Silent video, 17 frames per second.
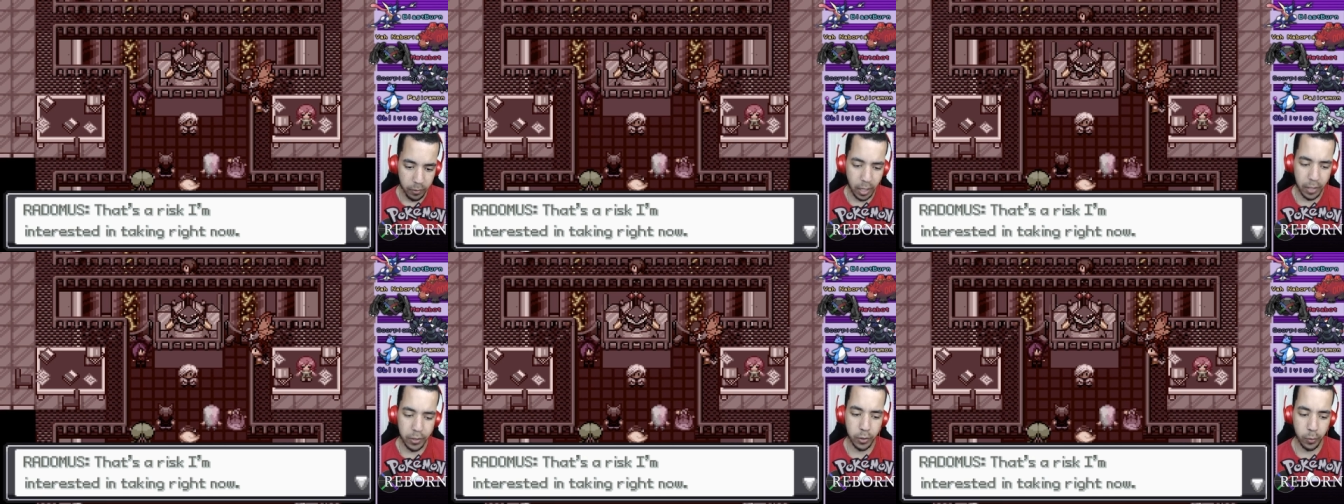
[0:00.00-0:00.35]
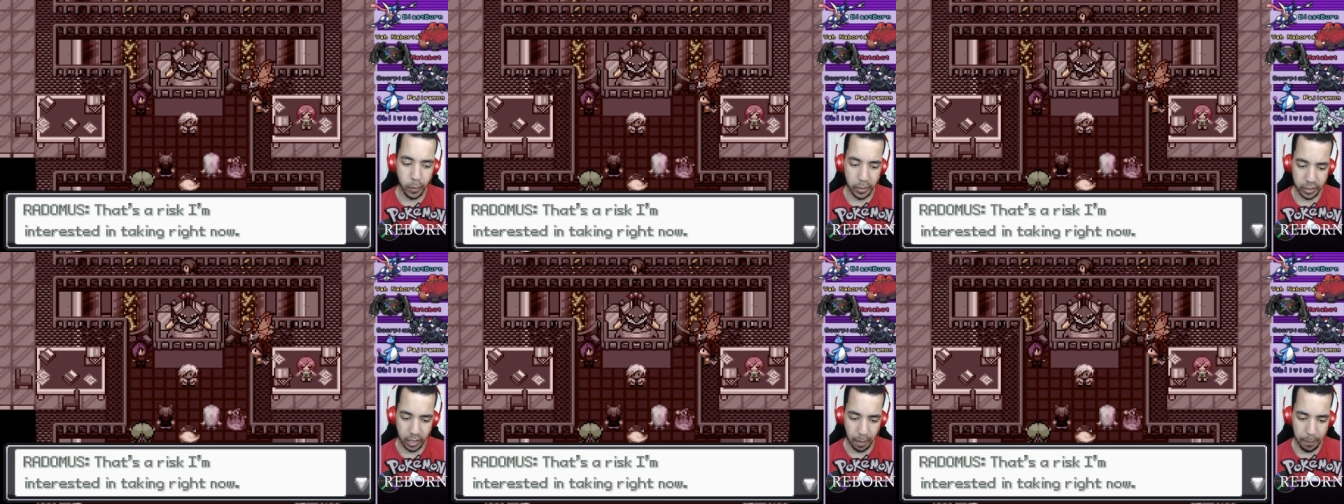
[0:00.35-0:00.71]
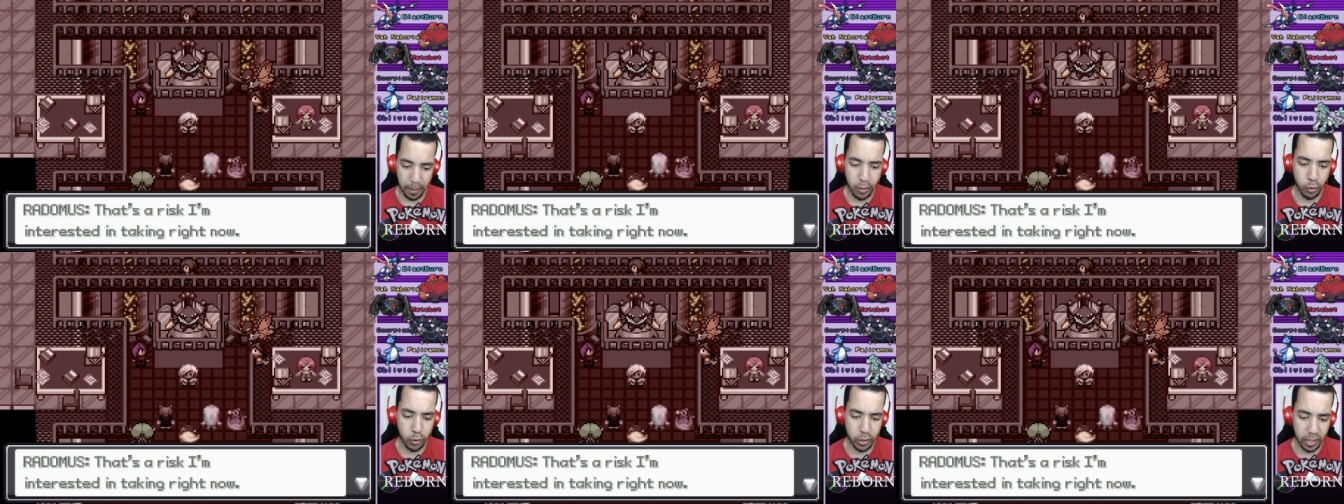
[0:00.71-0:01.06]
That's a risk
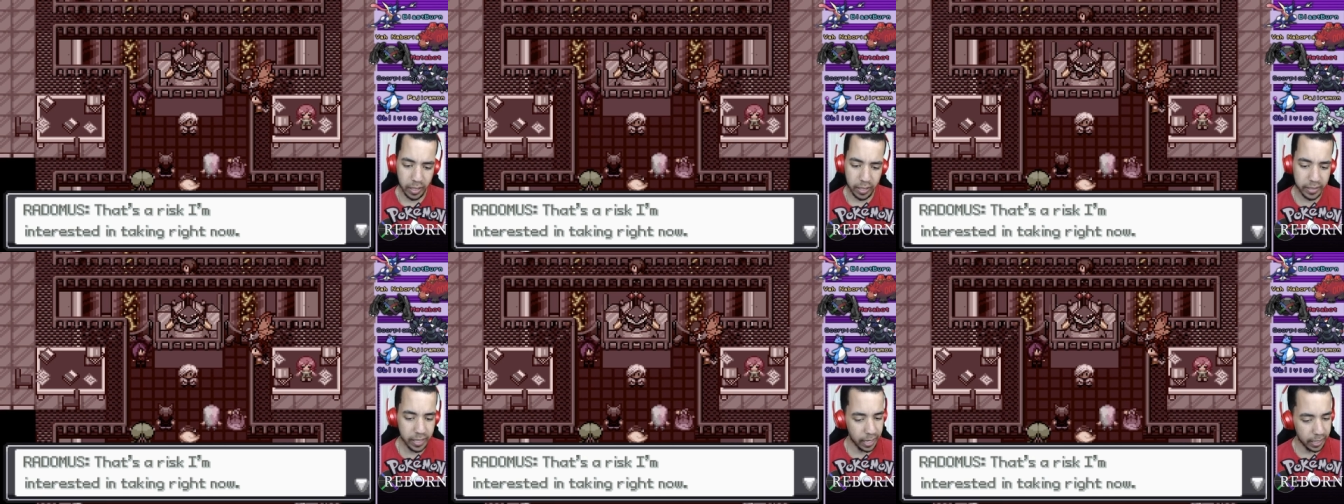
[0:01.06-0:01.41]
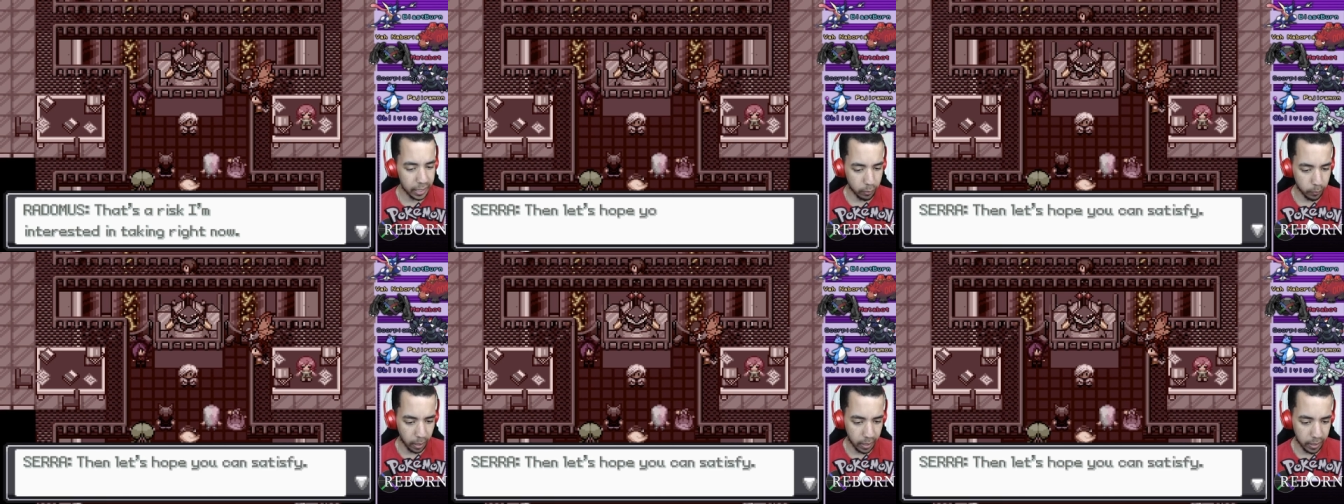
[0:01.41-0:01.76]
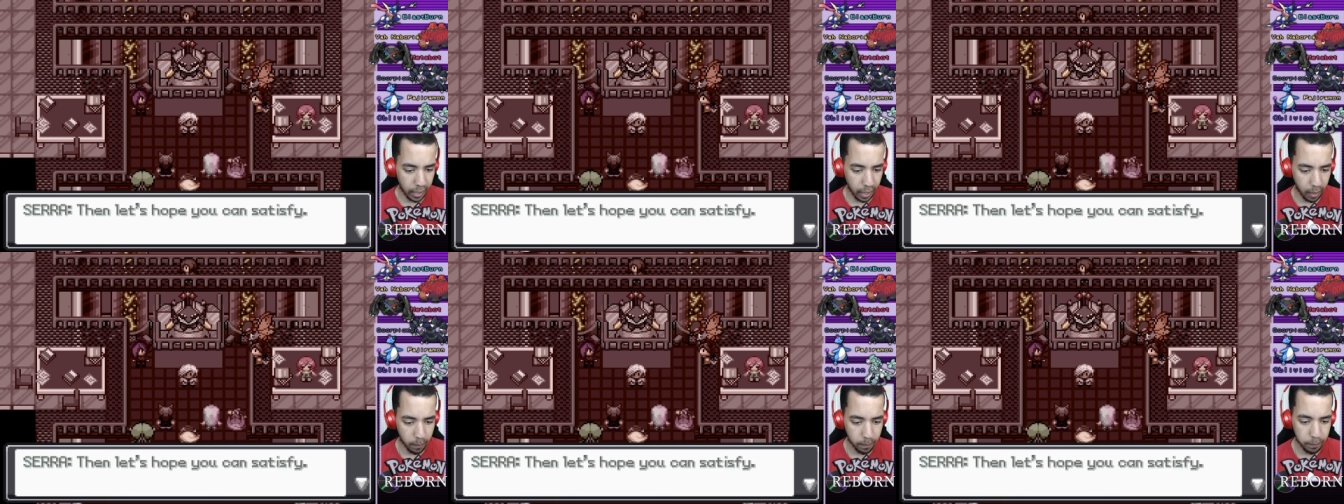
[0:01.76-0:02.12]
I'm interested in taking right
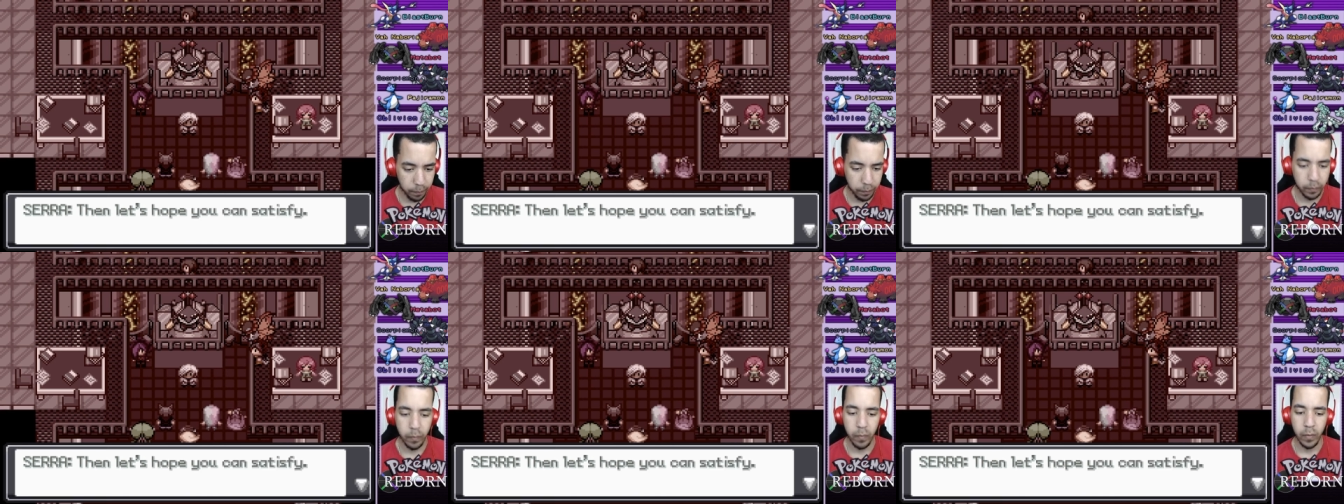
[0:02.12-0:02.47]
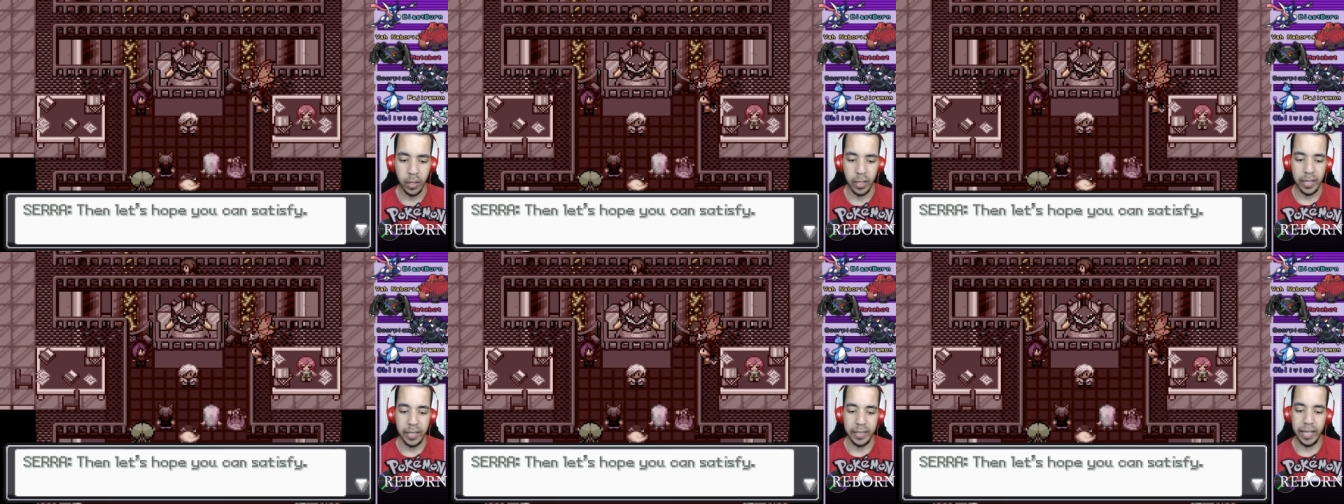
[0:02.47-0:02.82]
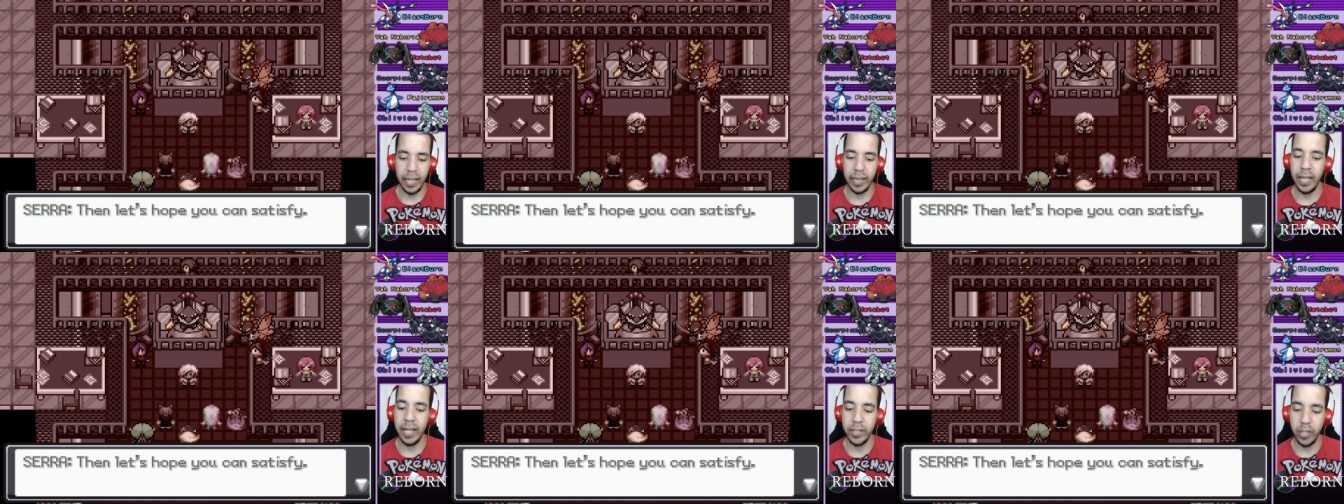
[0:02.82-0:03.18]
now.
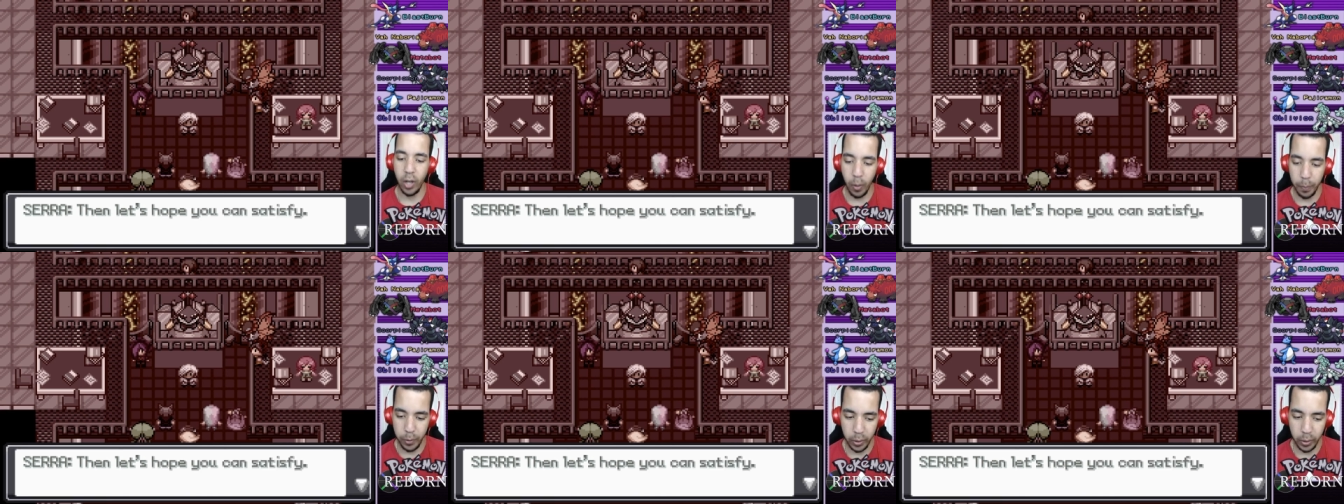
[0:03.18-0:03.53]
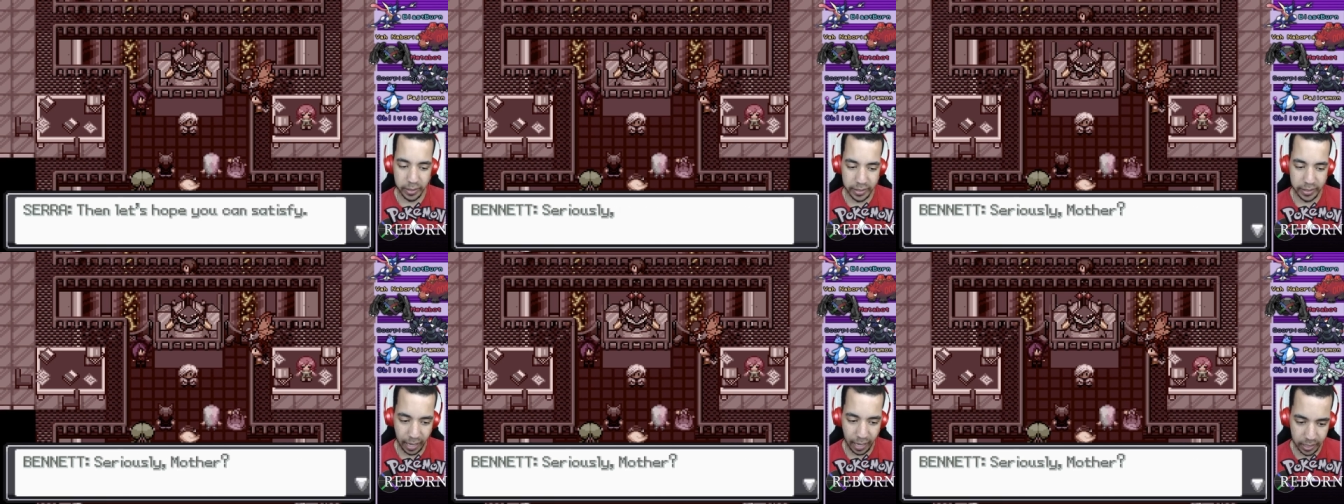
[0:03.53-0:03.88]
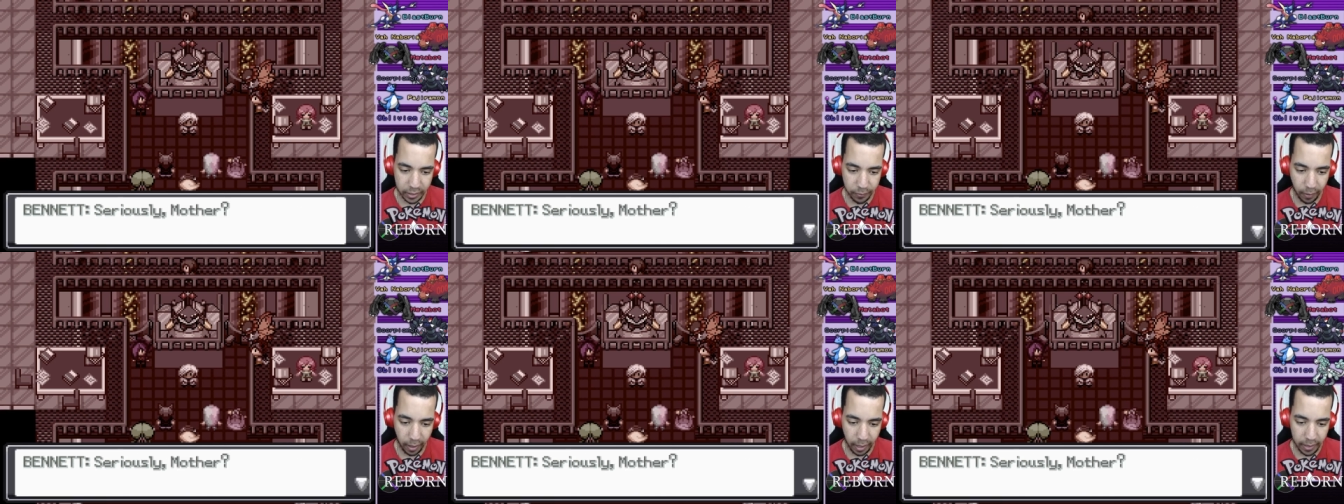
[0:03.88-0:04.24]
Then let's hope you can
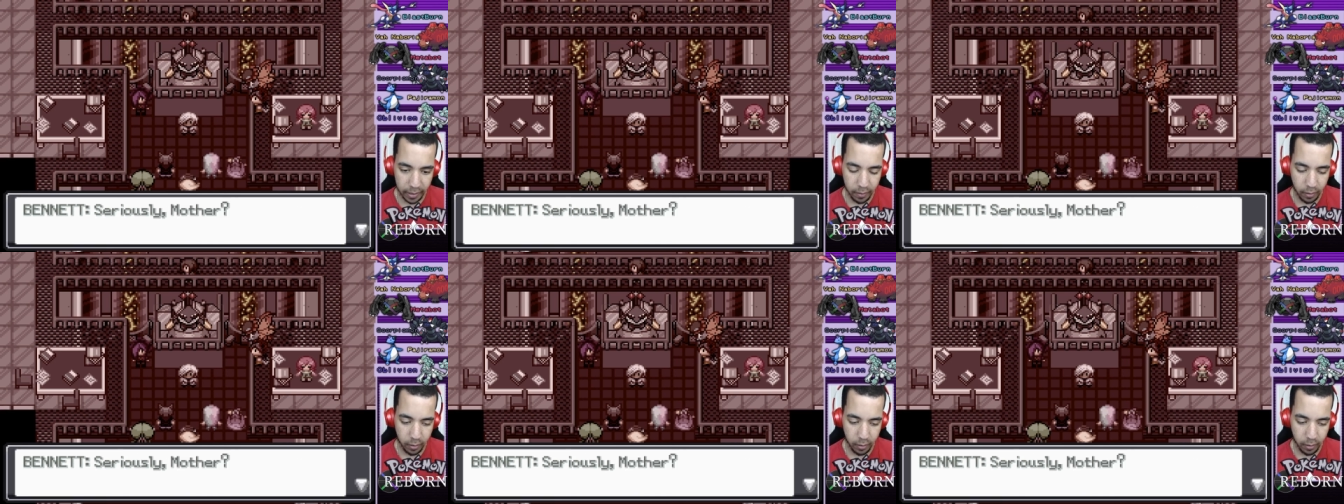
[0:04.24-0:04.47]
satisfy.